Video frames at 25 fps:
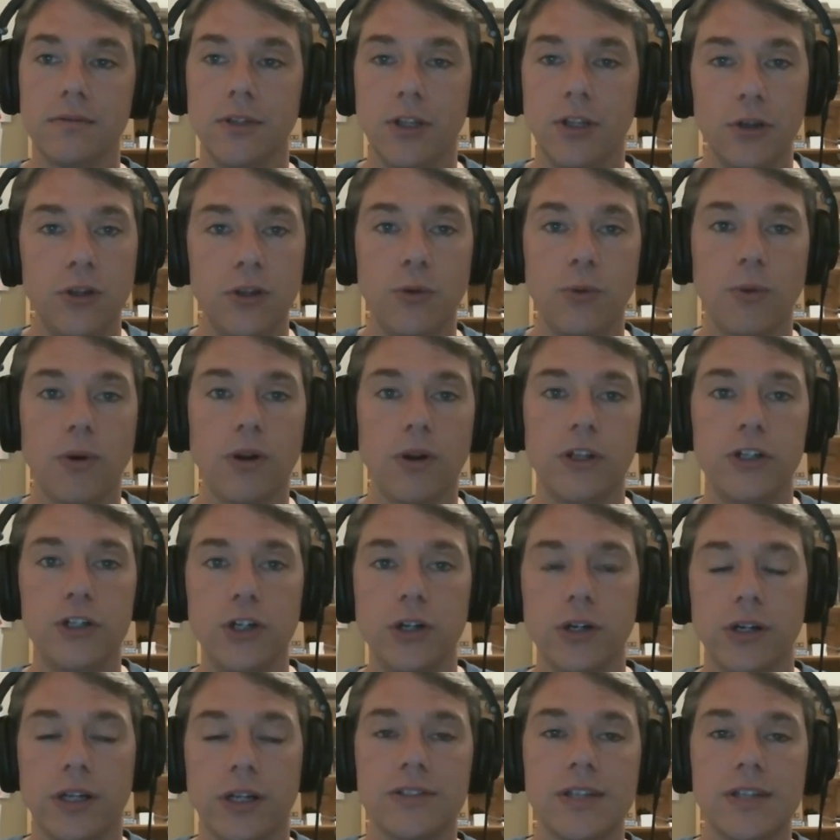You really
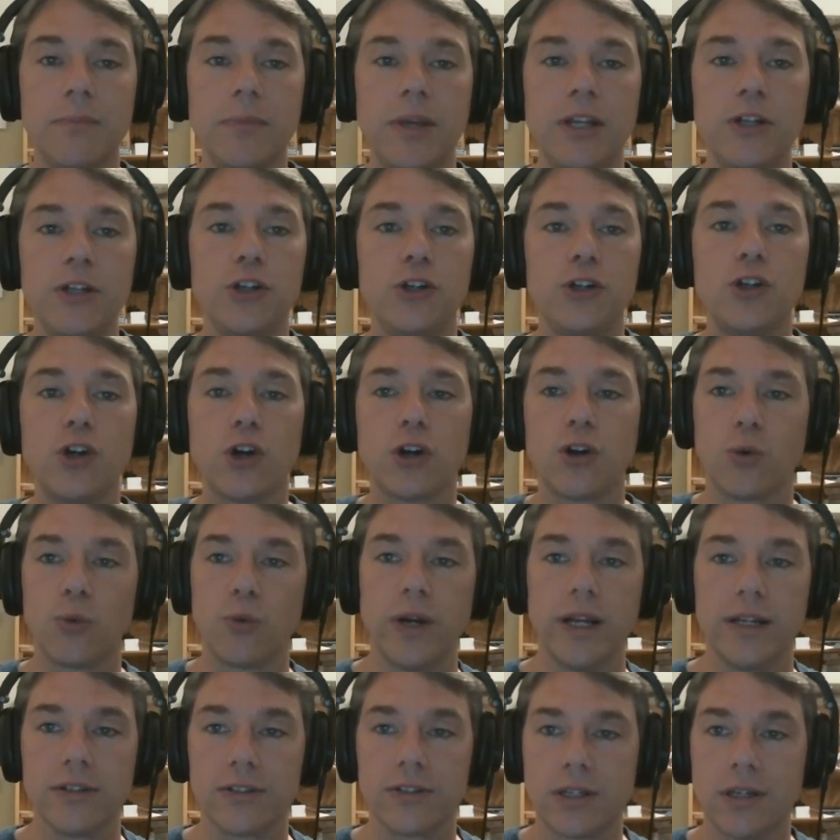should, because that means you took a
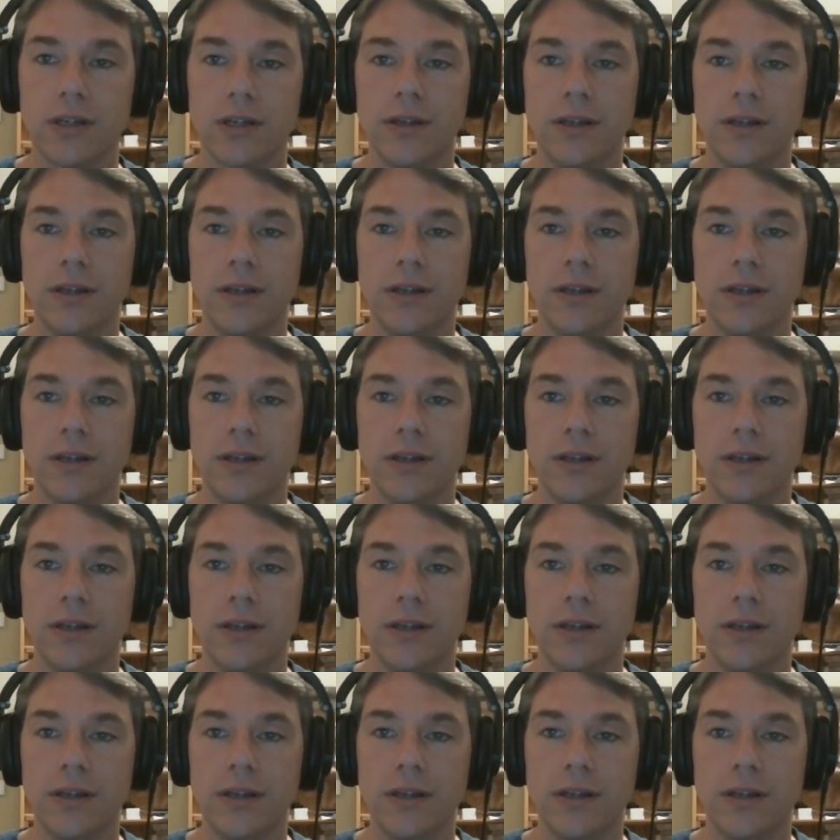risk.